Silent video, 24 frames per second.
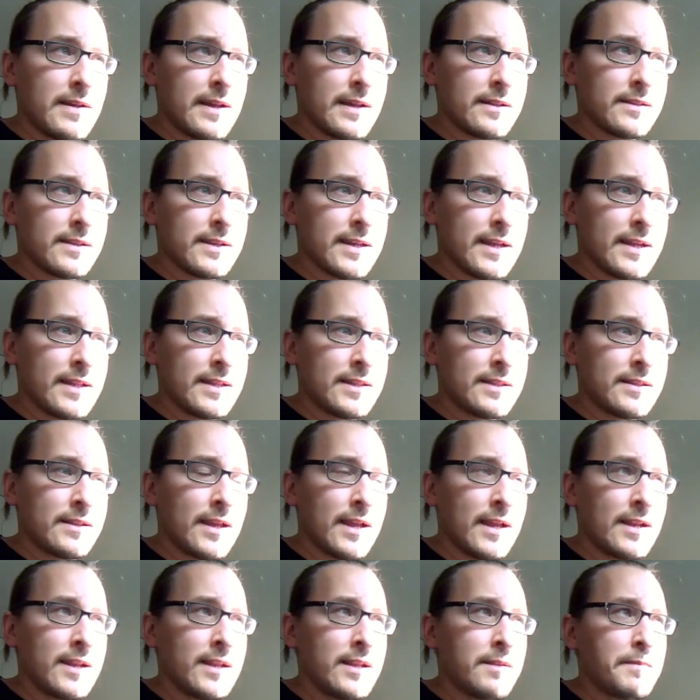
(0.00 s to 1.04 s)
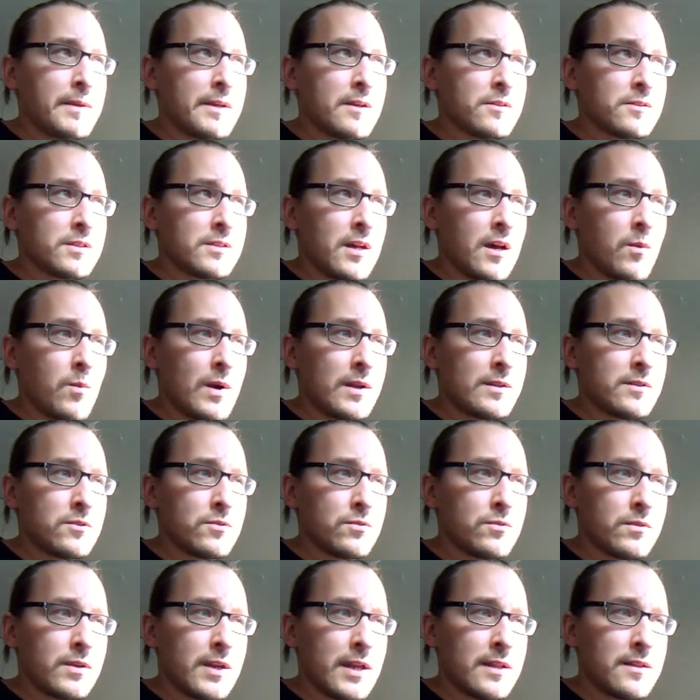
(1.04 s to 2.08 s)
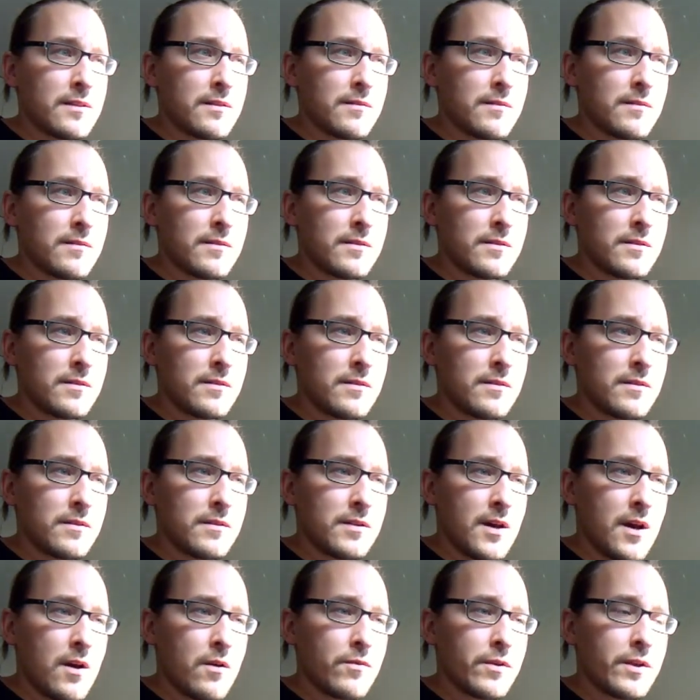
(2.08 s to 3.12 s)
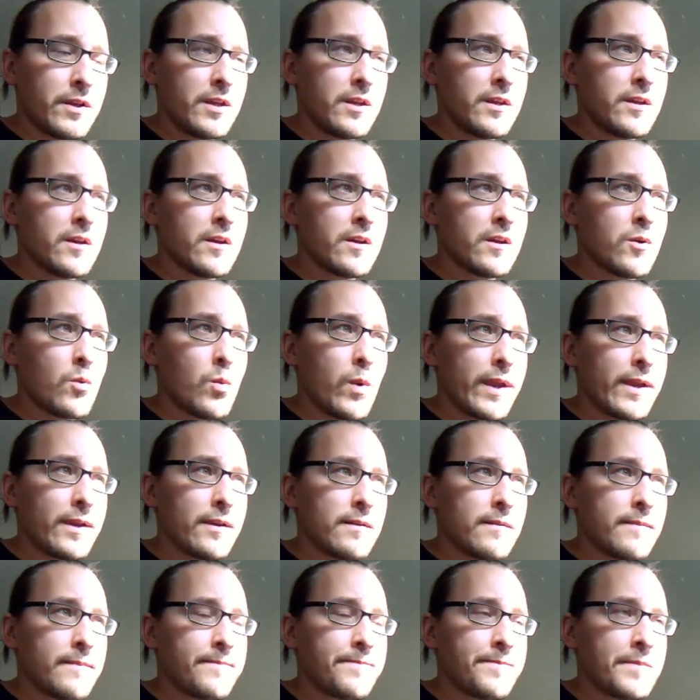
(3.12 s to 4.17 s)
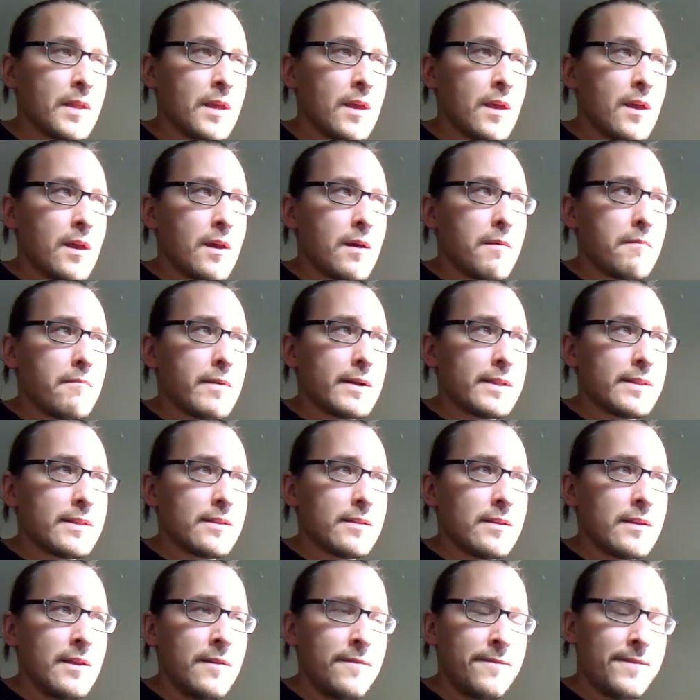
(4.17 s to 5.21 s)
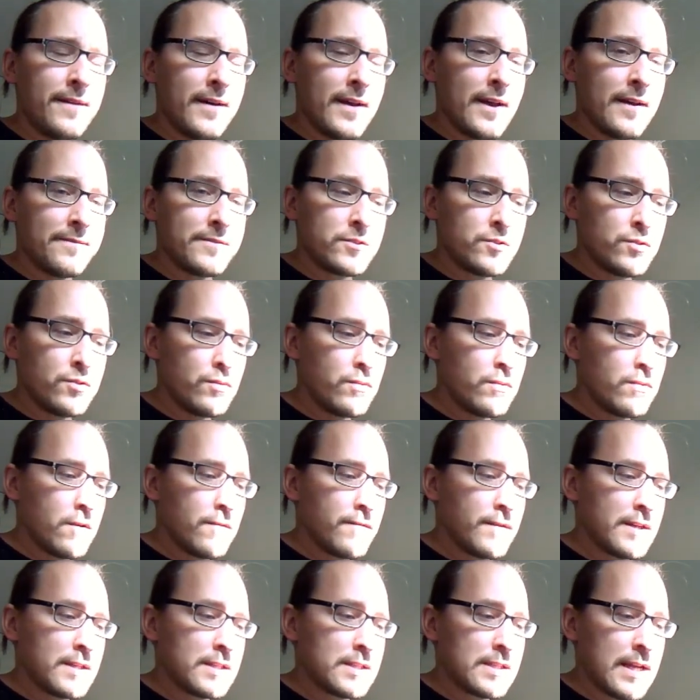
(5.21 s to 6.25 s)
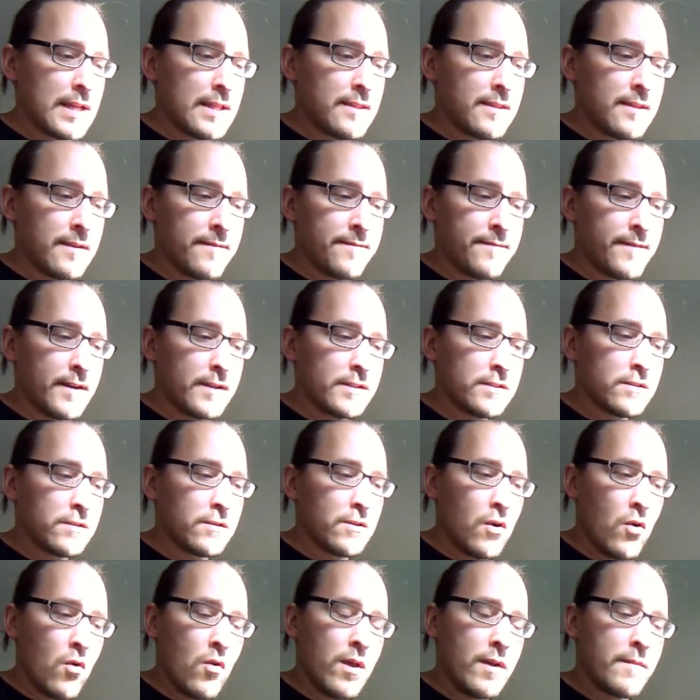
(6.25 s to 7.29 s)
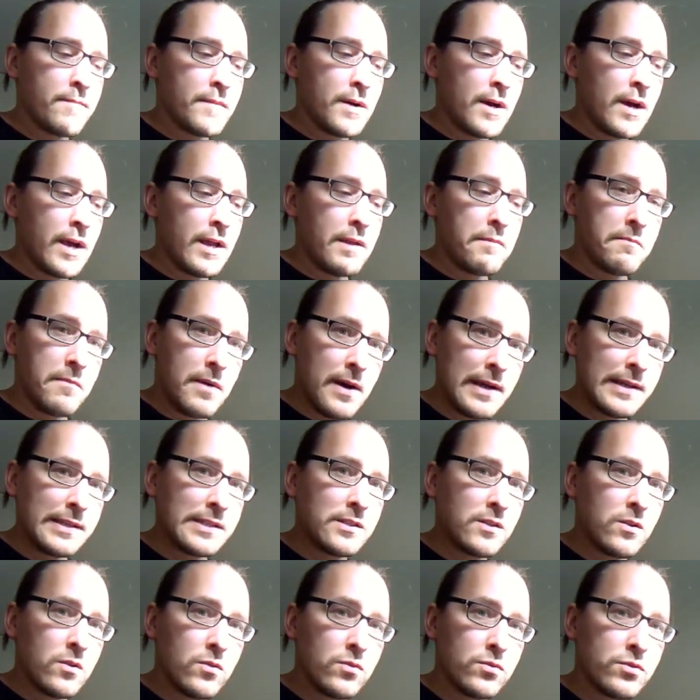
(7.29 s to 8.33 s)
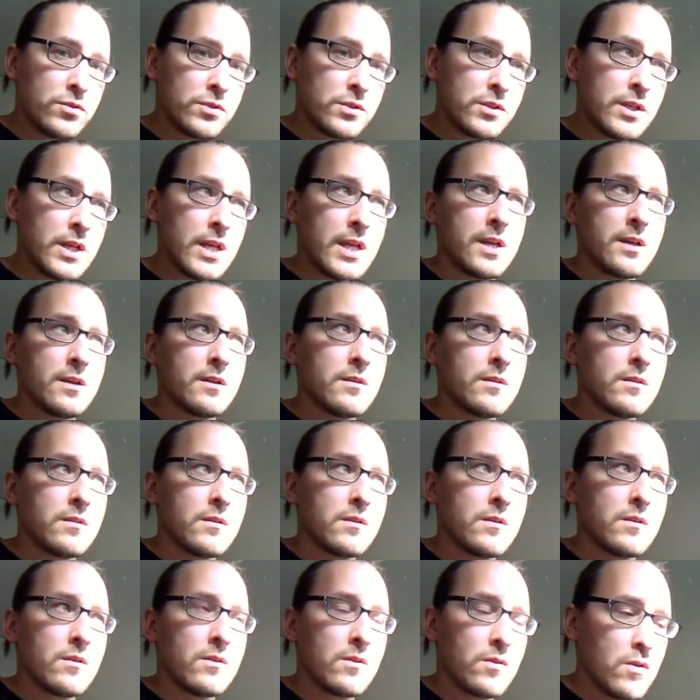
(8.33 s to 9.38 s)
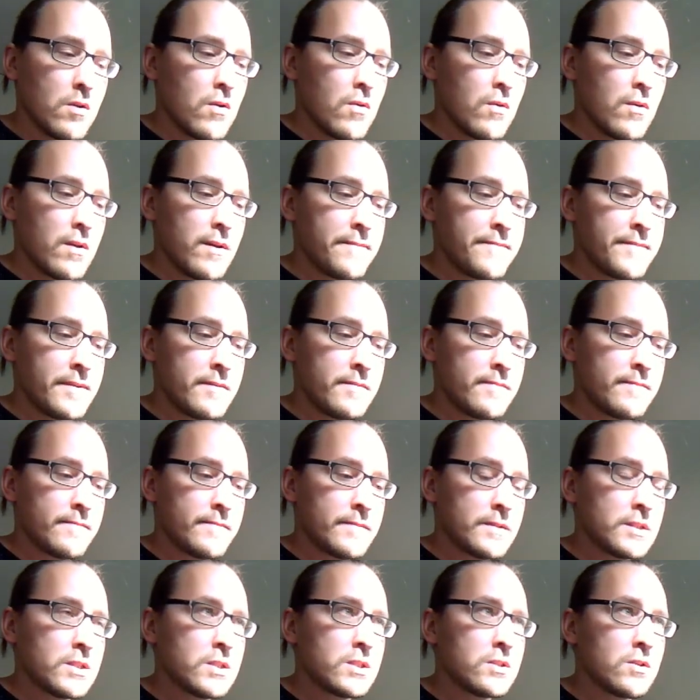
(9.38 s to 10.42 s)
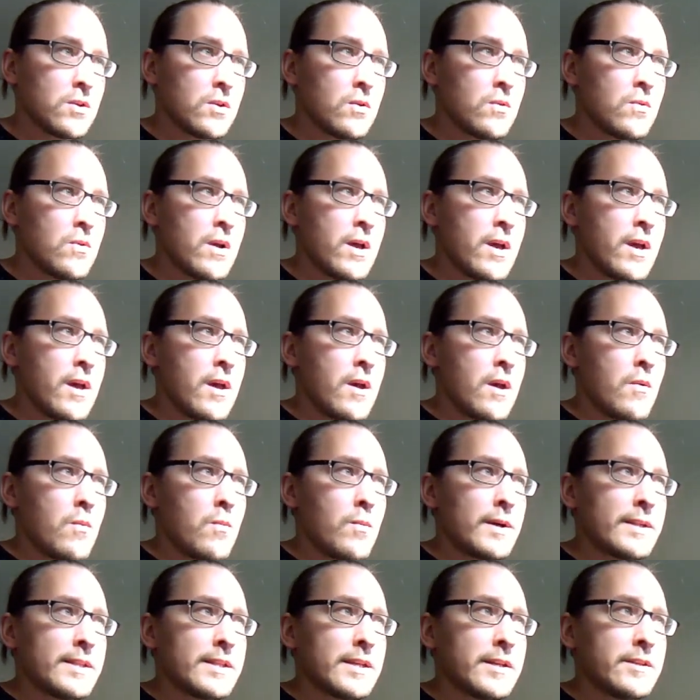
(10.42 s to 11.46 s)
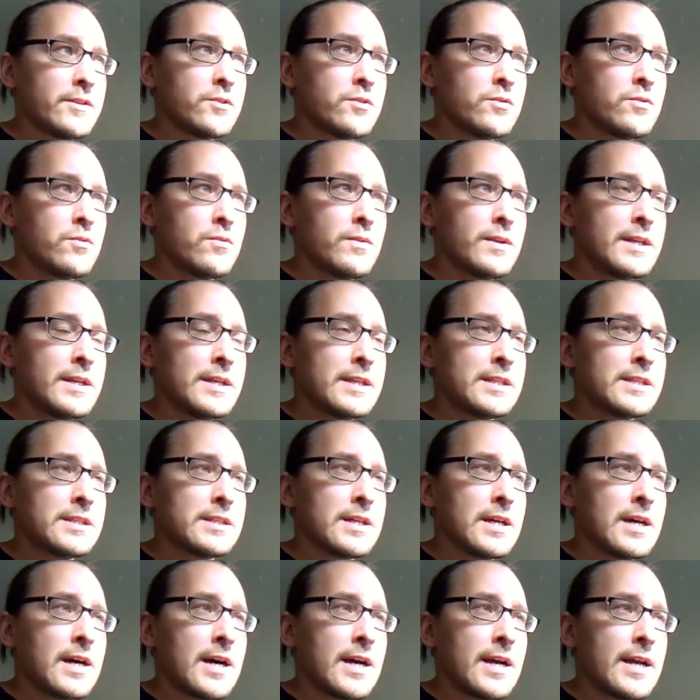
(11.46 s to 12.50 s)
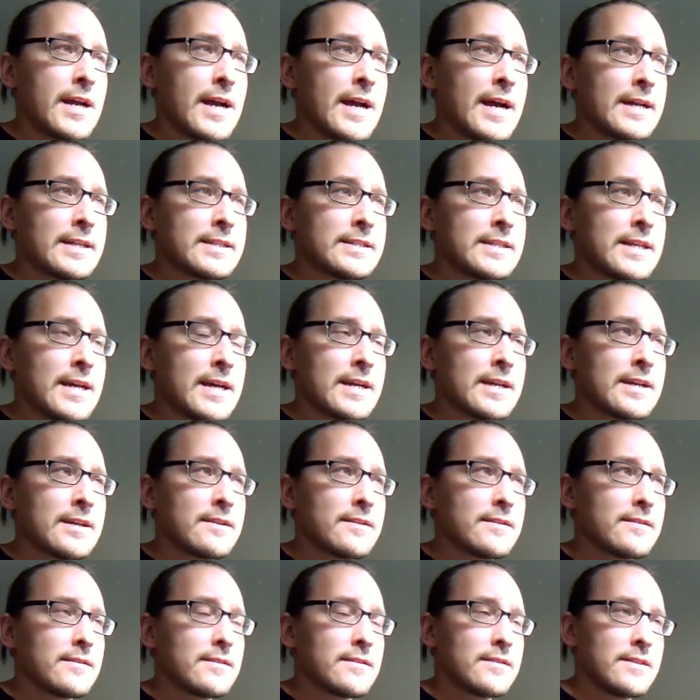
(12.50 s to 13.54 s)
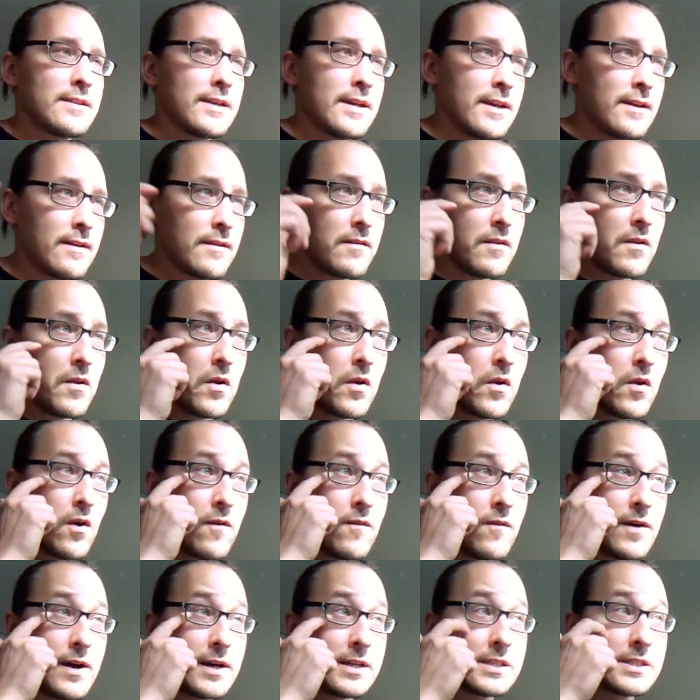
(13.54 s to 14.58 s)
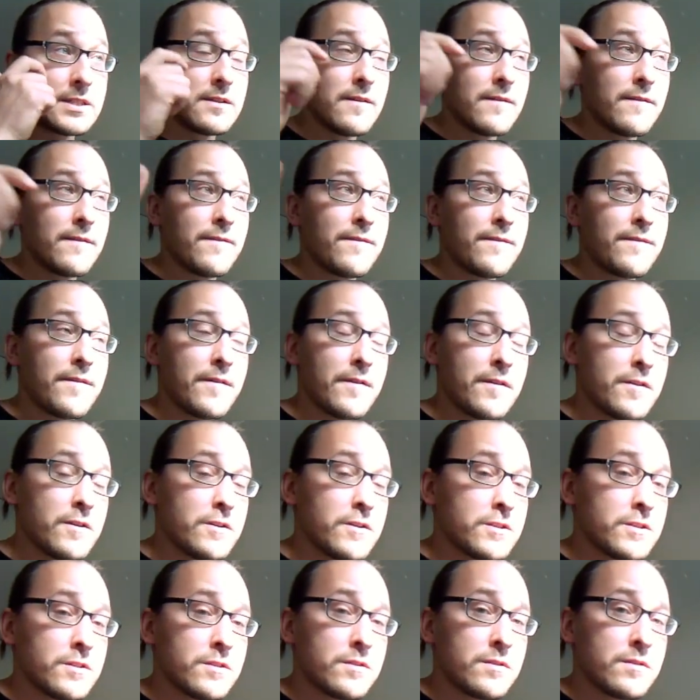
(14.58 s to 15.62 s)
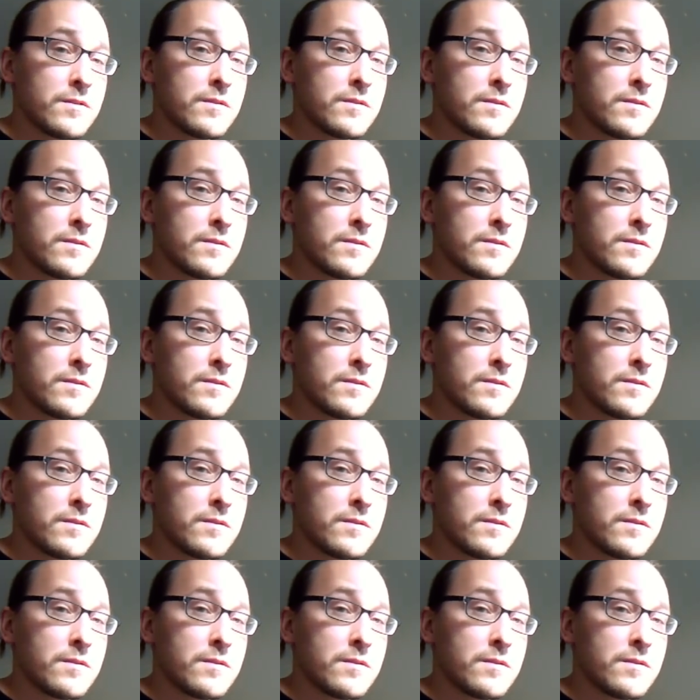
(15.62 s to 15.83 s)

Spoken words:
and get it because I want to get down here quick. But if I have 2 novas and they fight the golem, I might lose the golem. So what I do is I attack the novas first